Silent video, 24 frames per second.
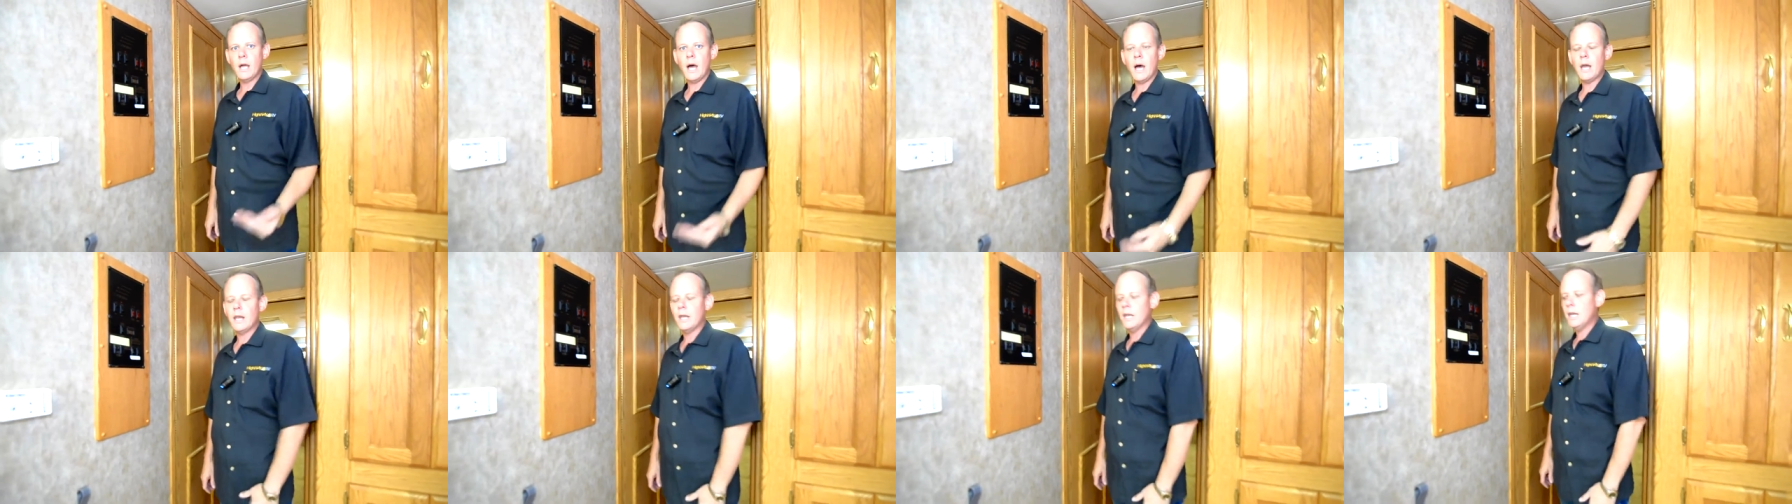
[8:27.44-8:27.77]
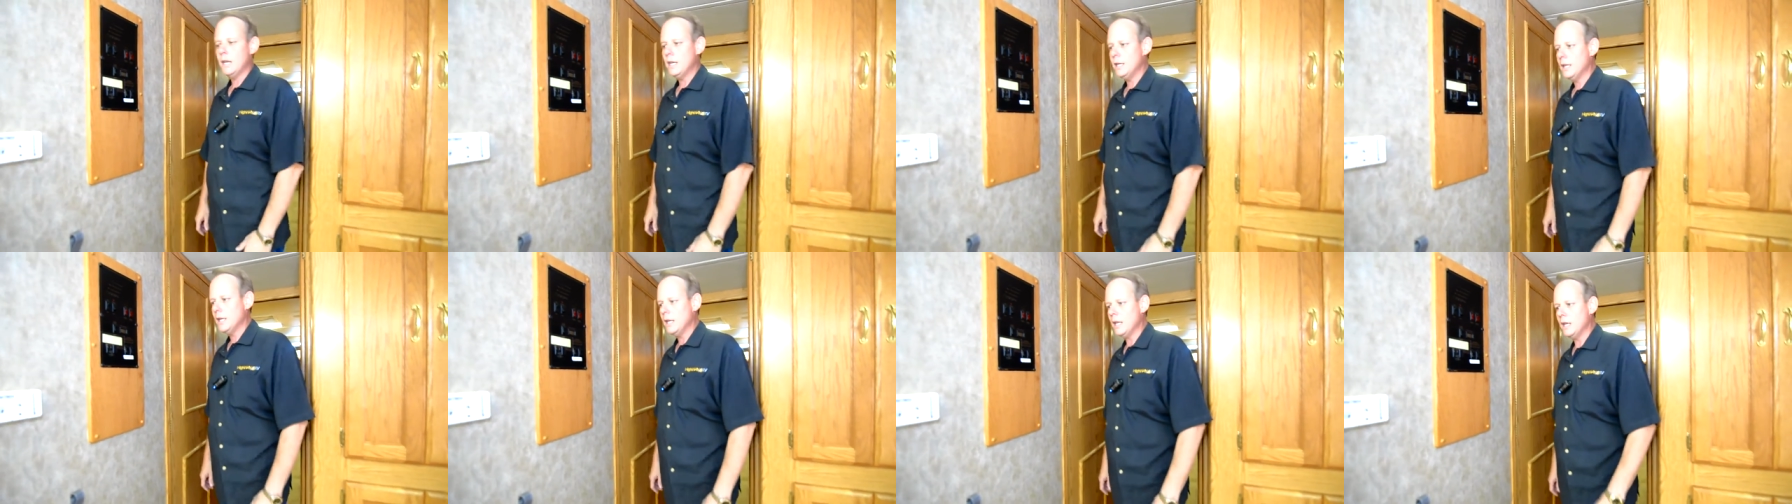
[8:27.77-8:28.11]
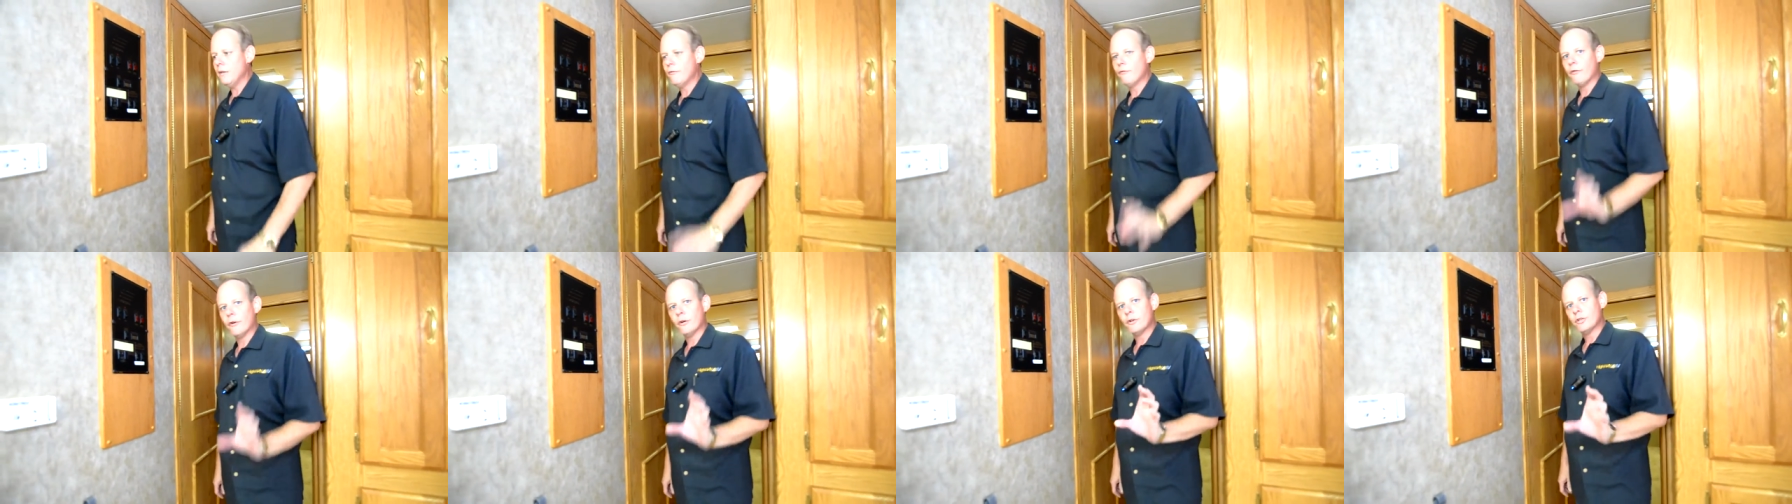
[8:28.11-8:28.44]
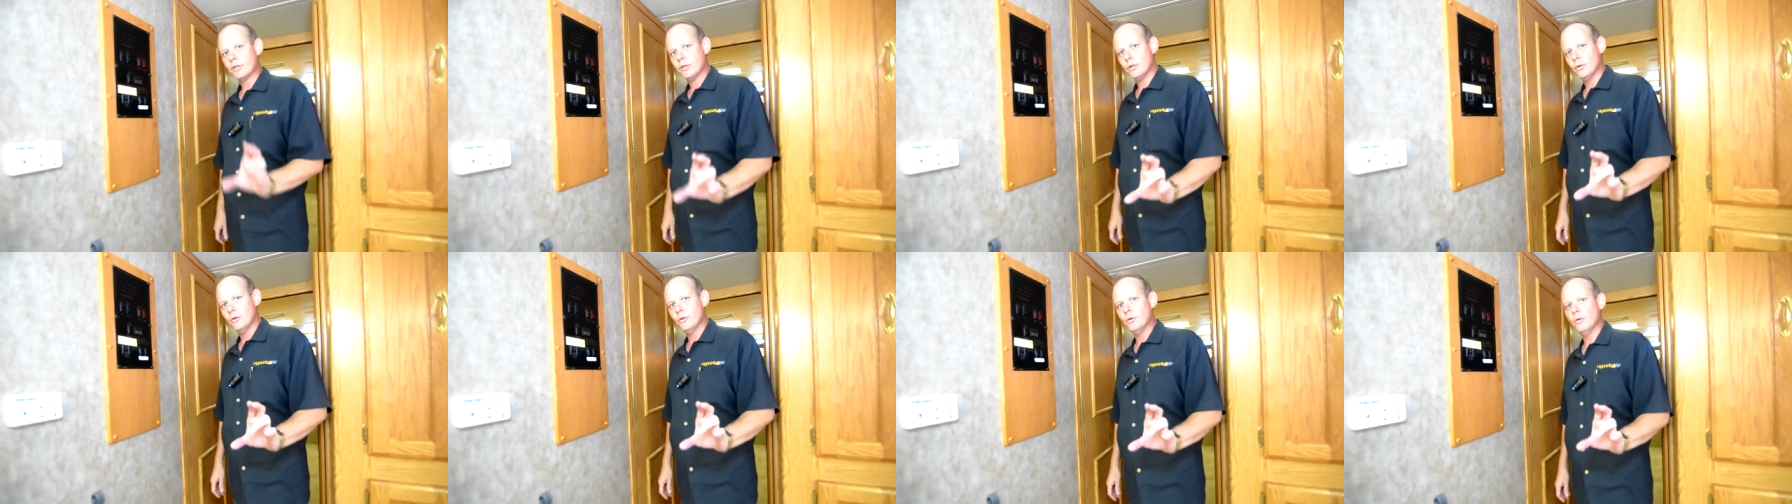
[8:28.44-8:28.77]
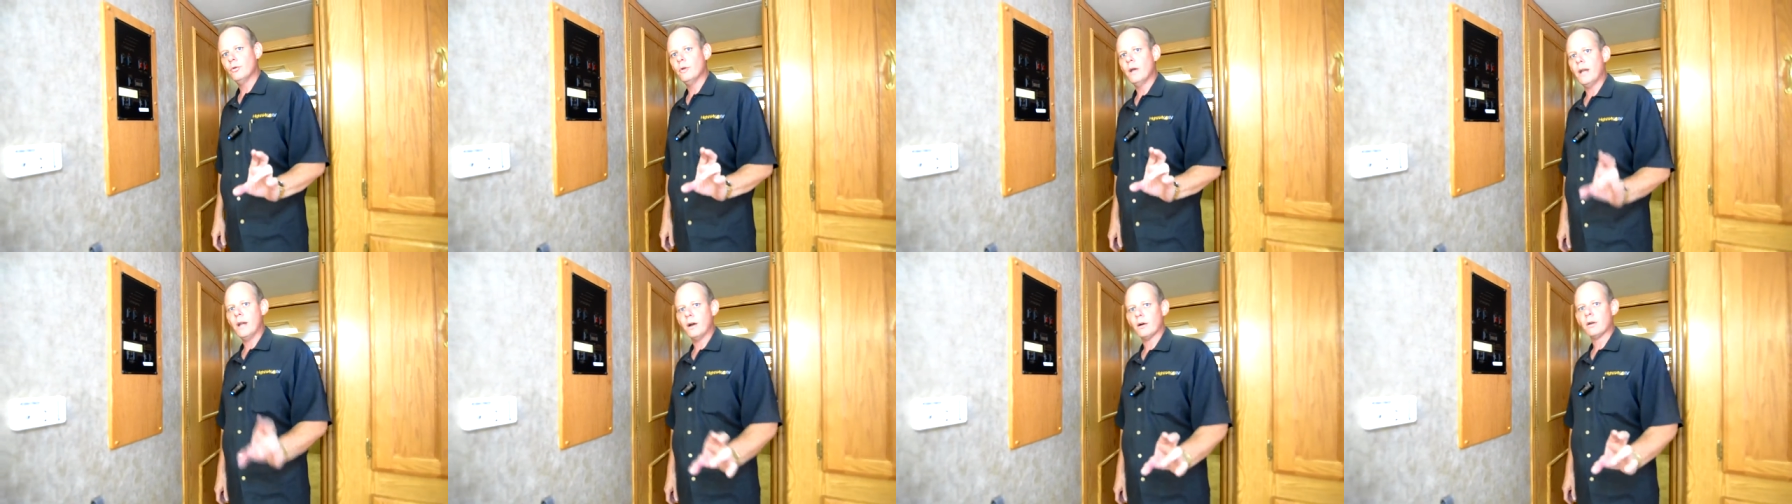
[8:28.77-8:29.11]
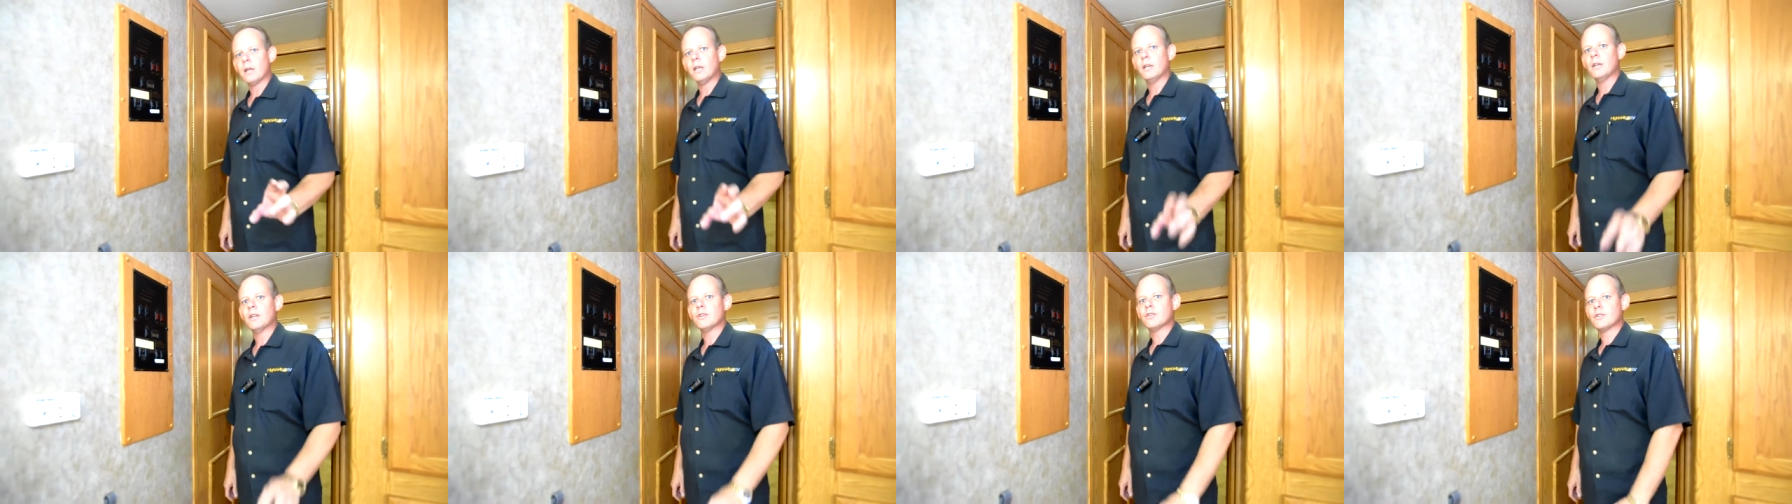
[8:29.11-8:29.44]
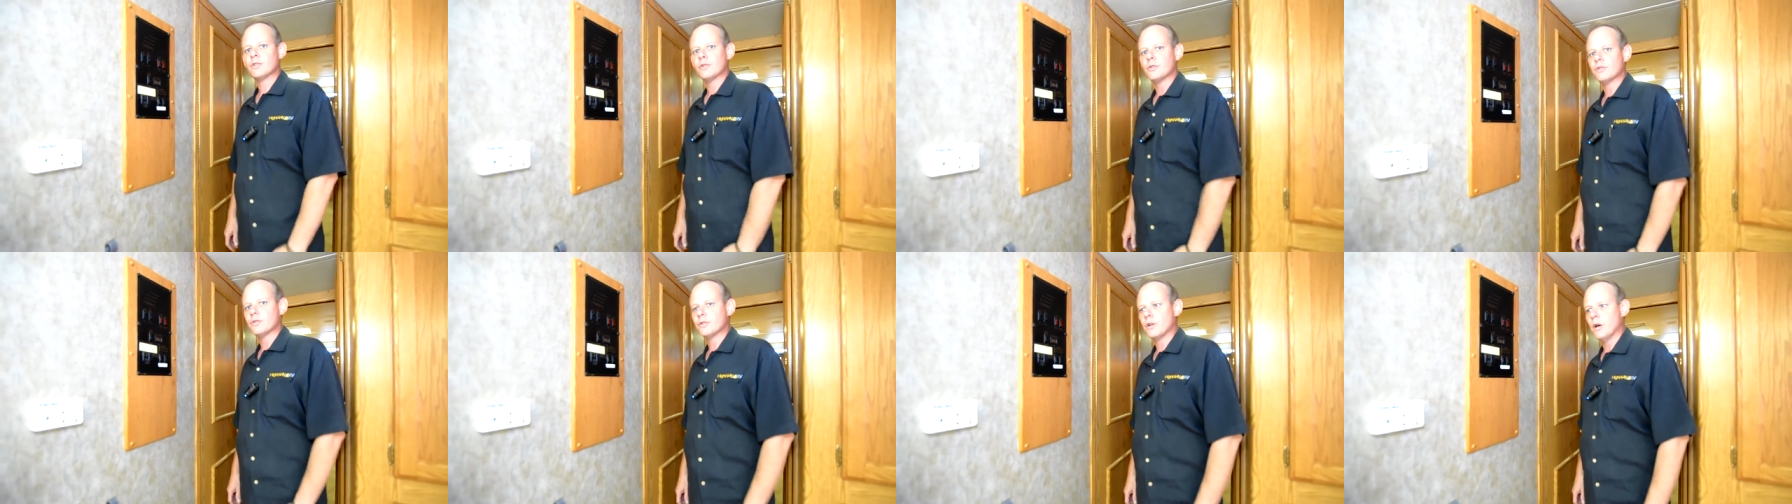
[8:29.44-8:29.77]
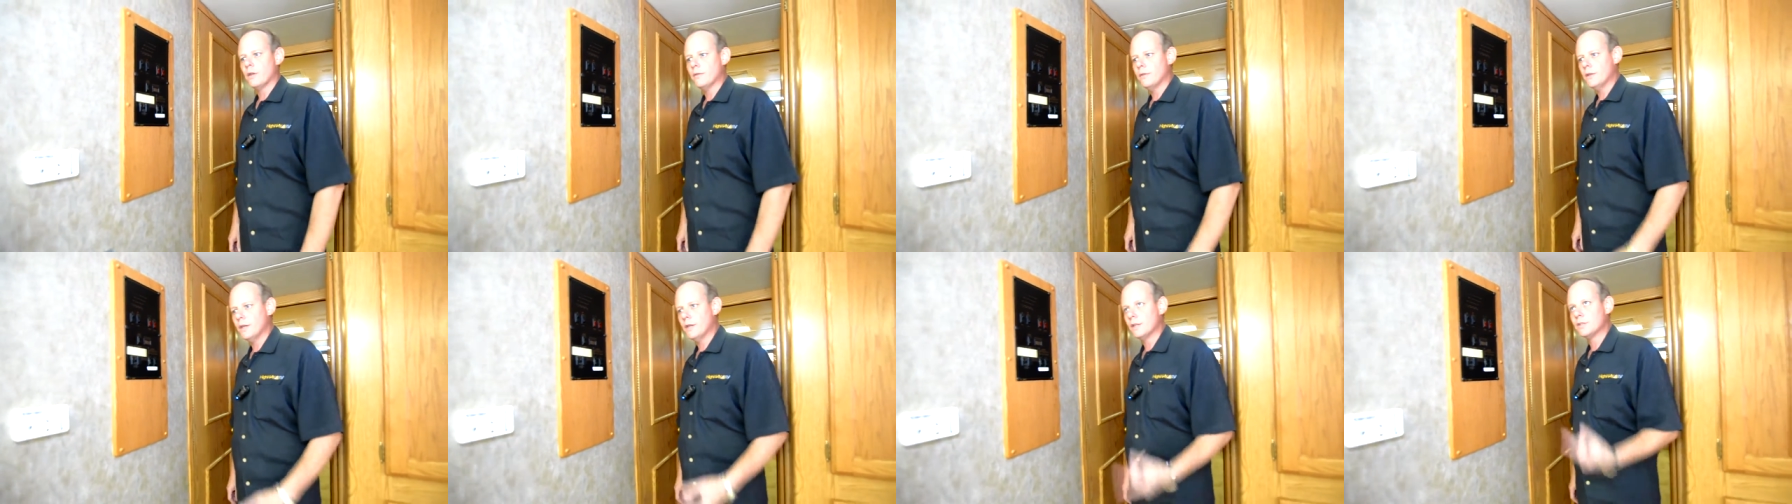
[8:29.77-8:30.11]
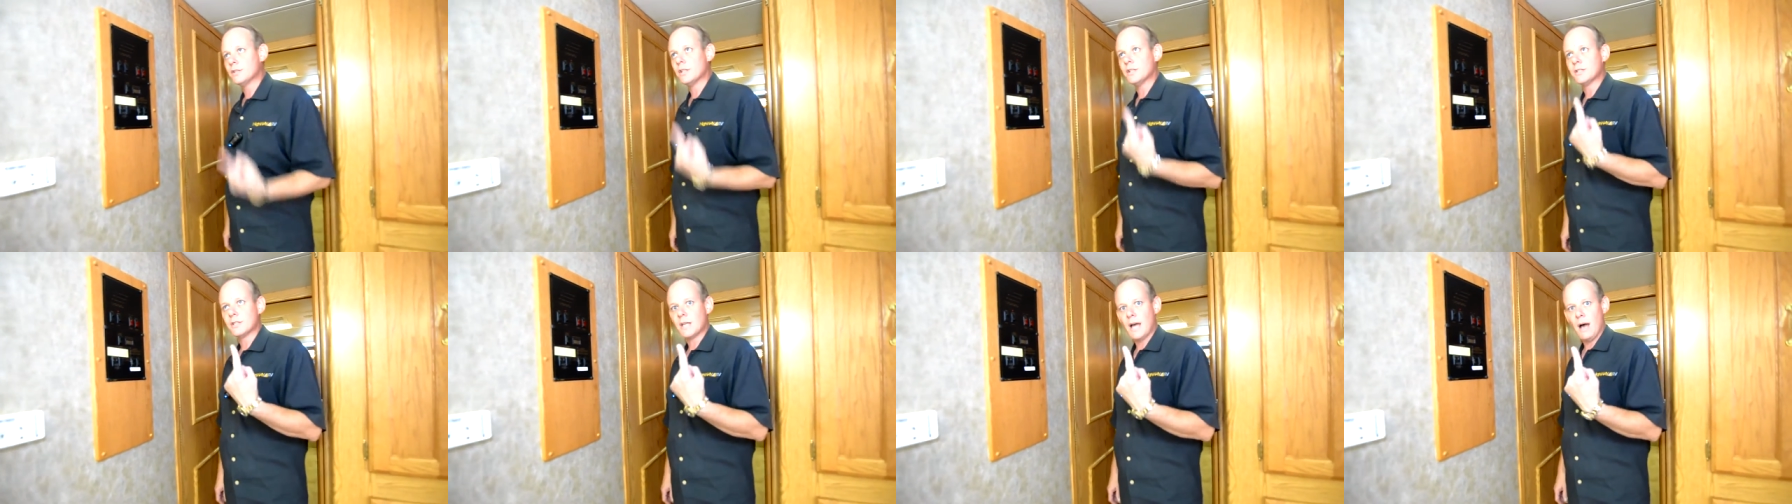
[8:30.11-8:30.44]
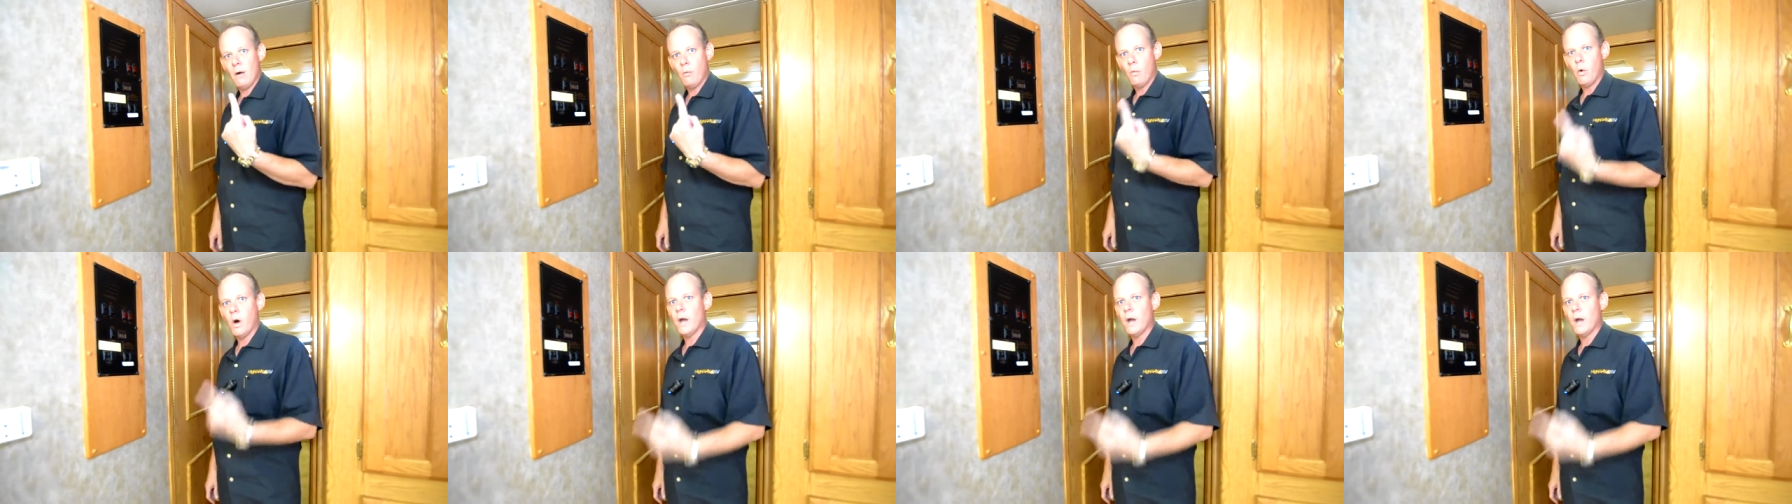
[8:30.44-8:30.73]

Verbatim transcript: not any need for two air conditioners on this. It's got